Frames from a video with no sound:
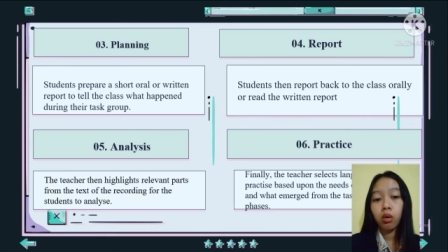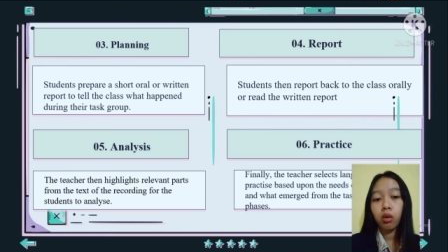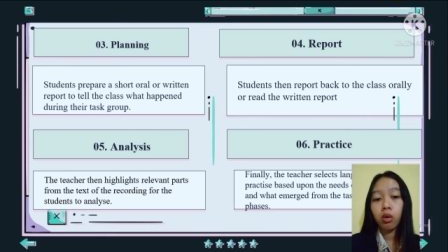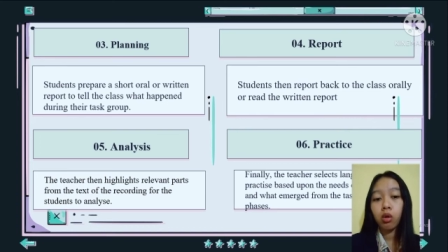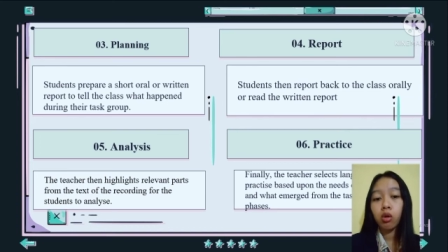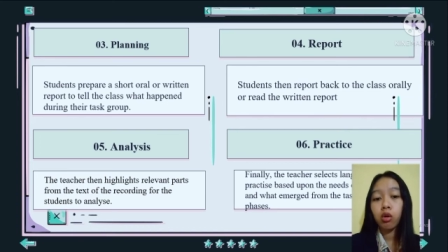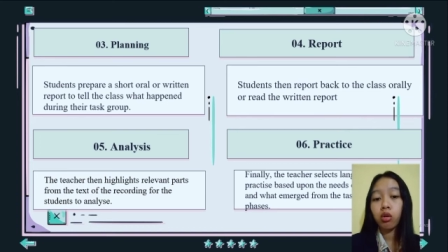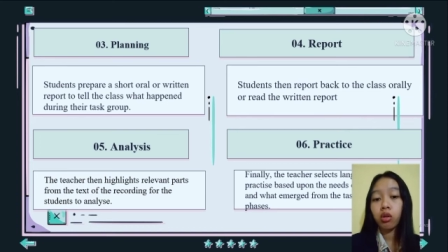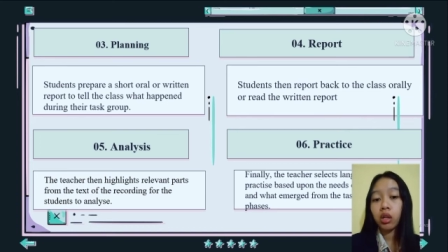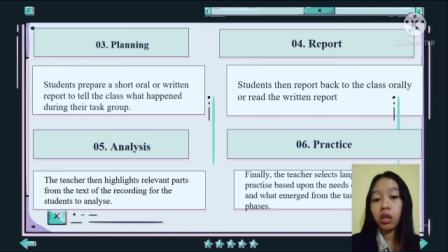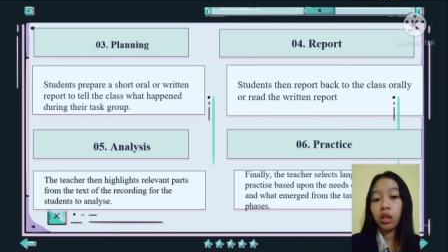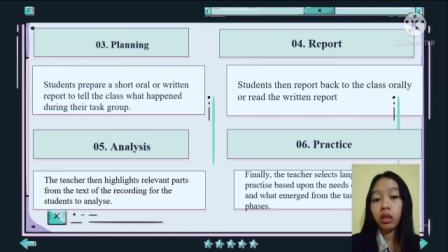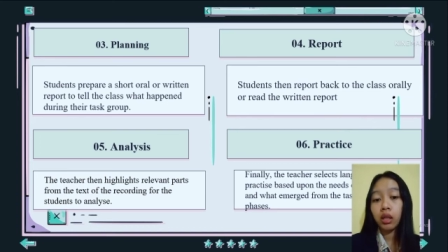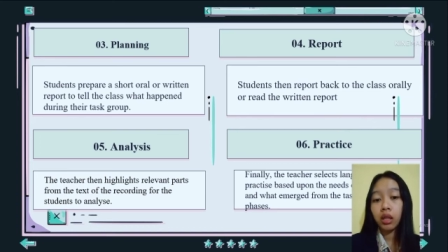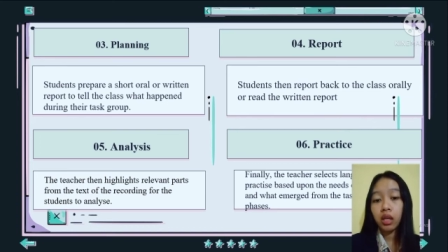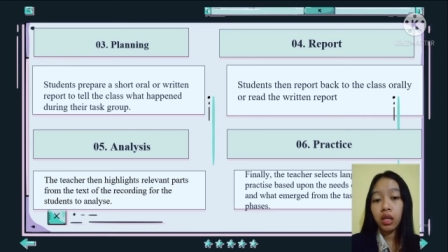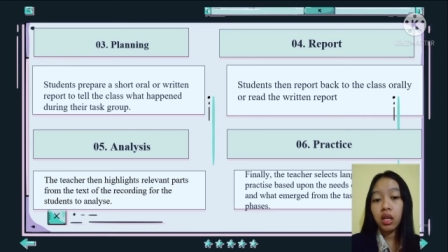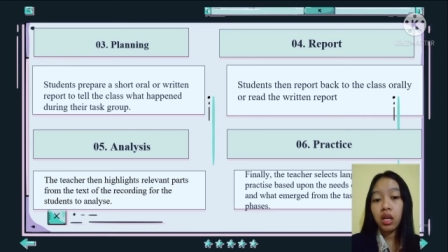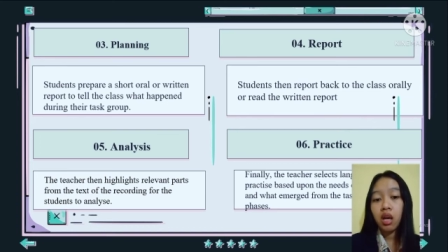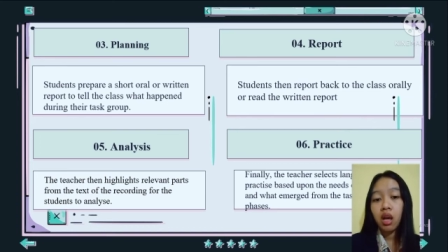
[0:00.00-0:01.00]

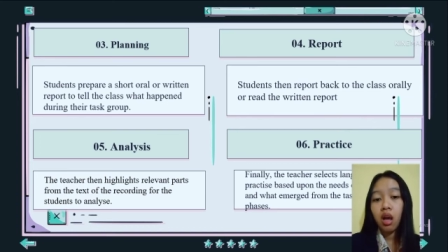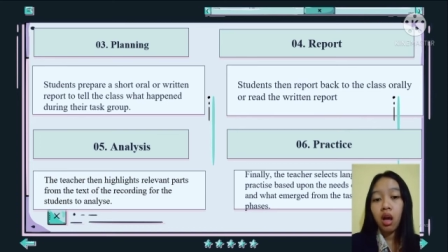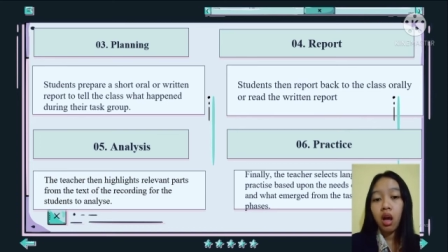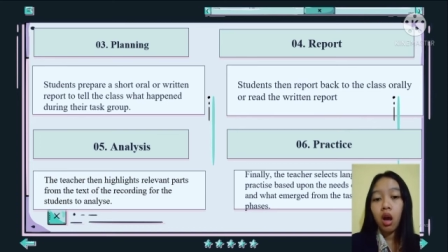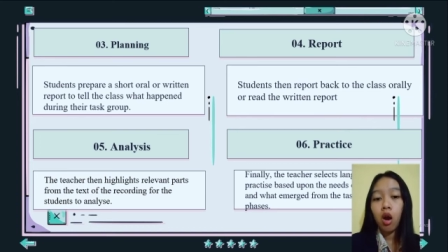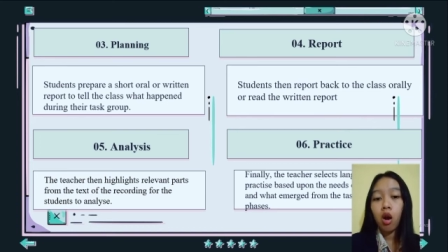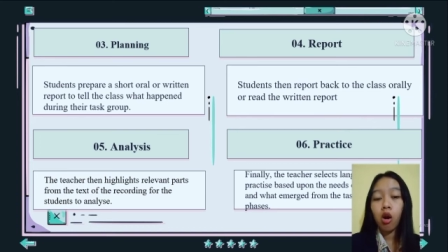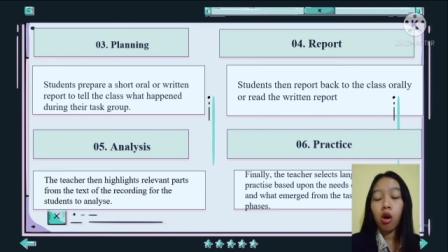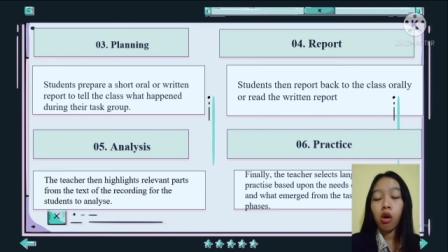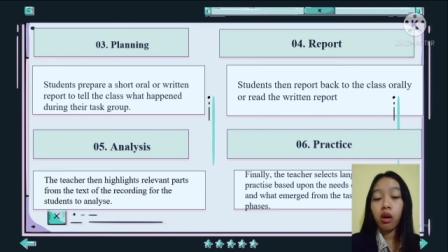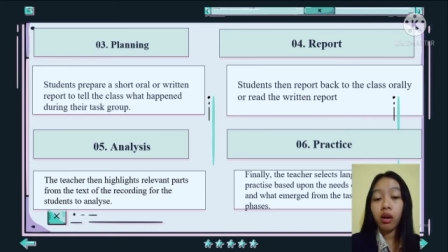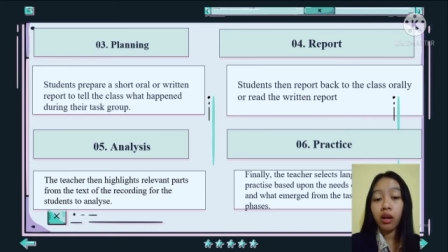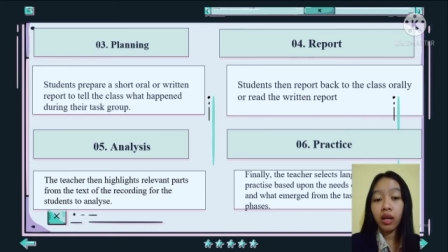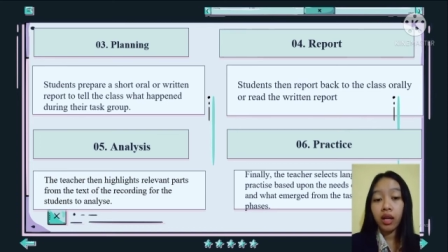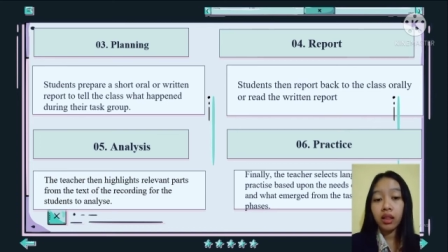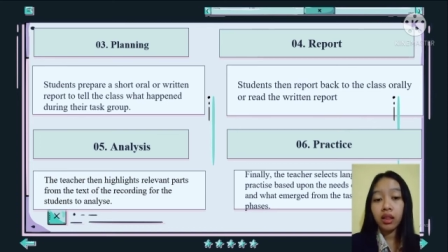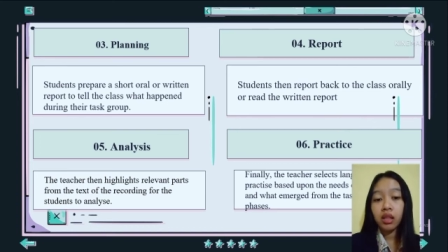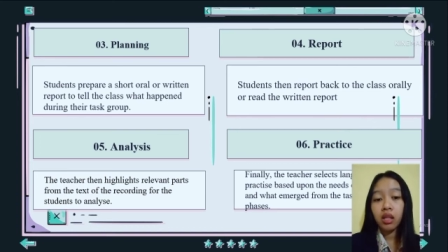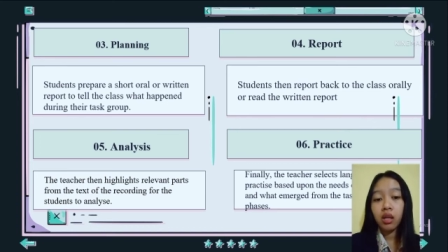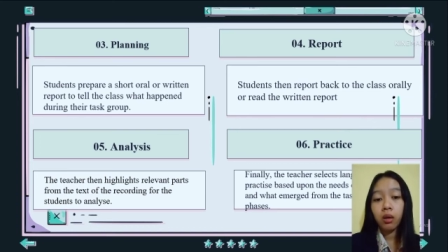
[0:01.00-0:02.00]
orally or read
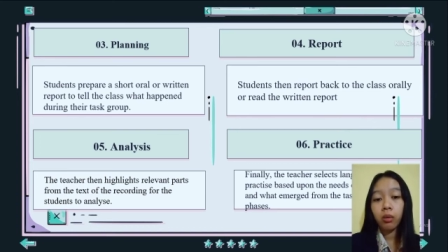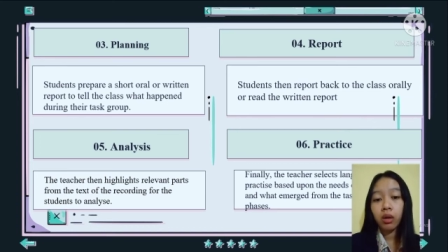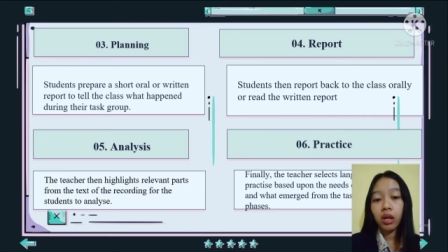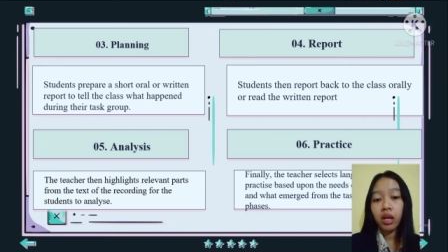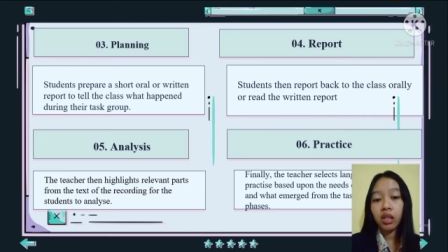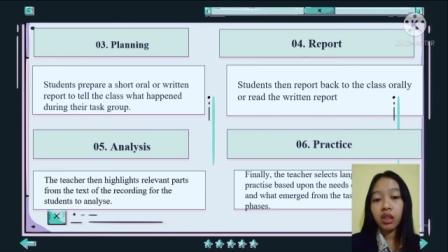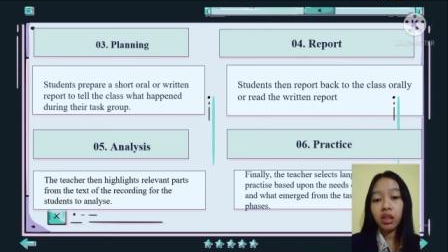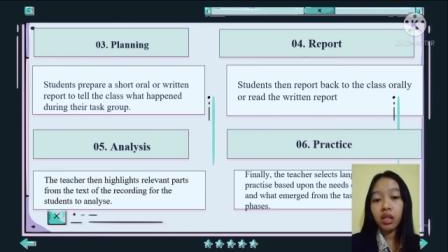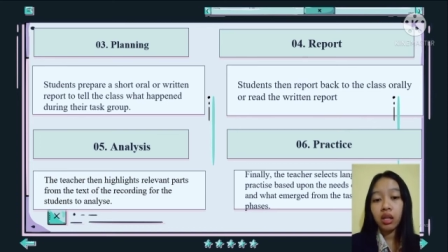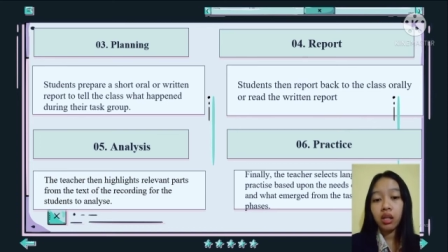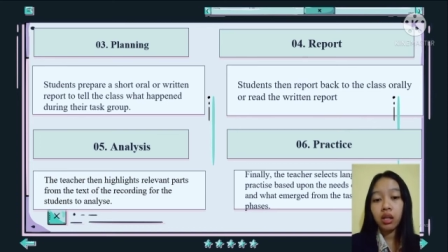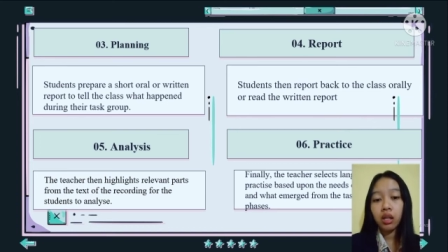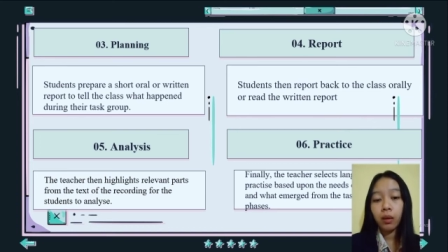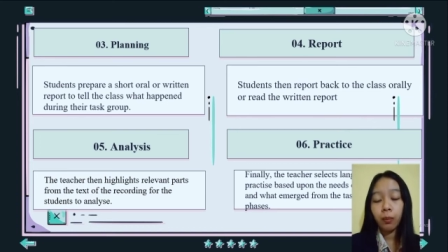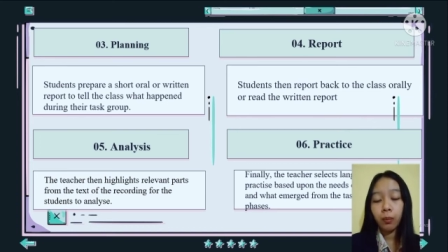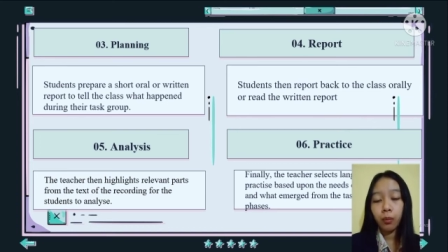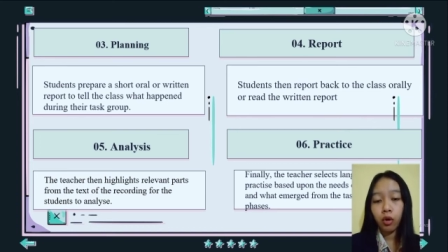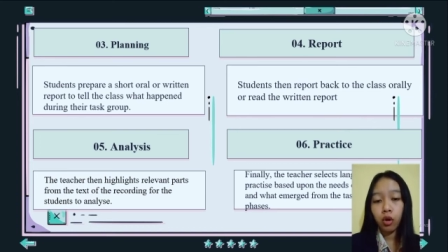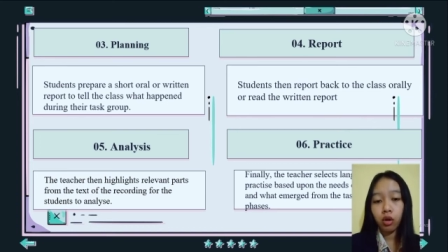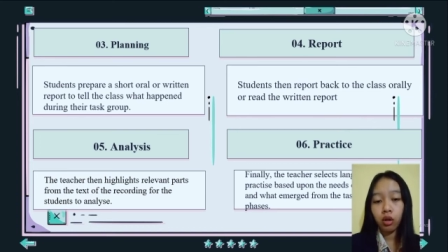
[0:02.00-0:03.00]
the written
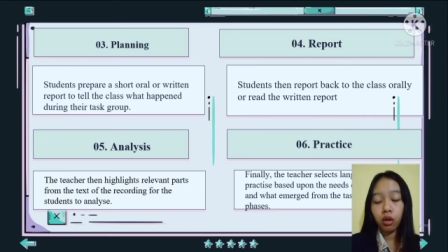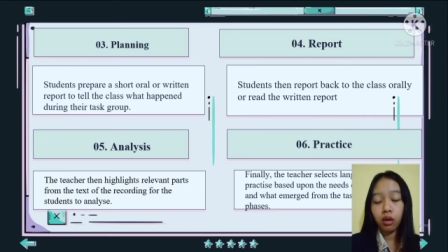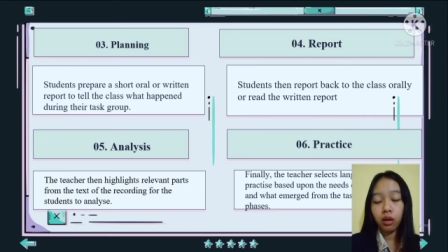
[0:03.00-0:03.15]
report.